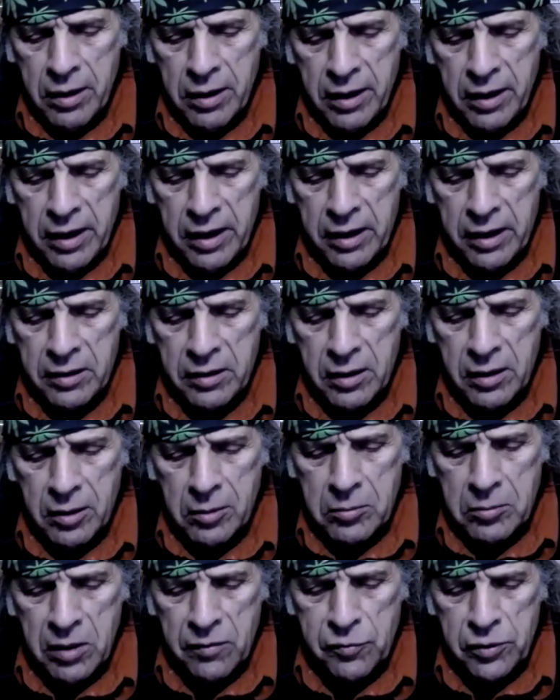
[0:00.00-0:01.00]
and
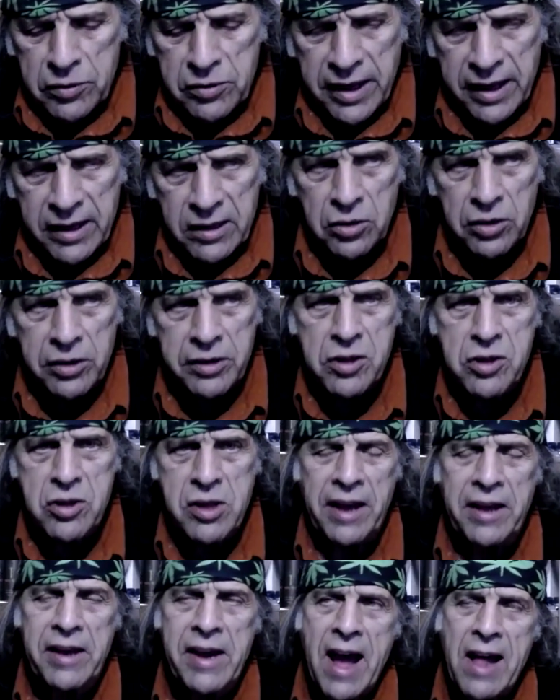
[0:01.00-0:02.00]
um, if we take a look at
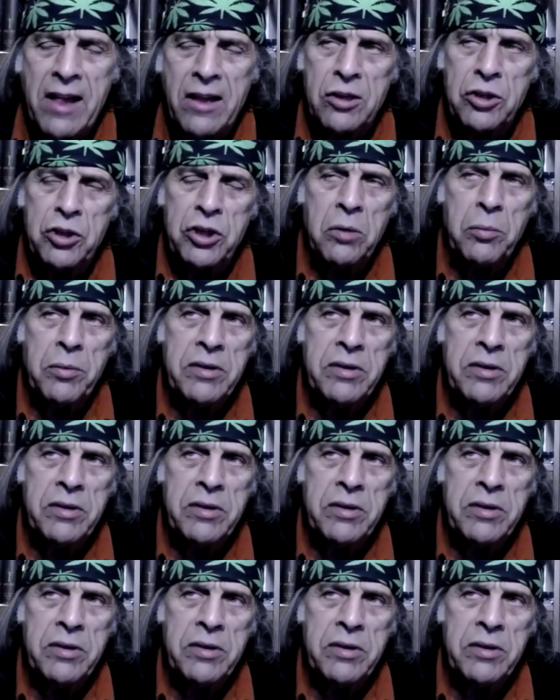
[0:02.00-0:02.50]
psychology and we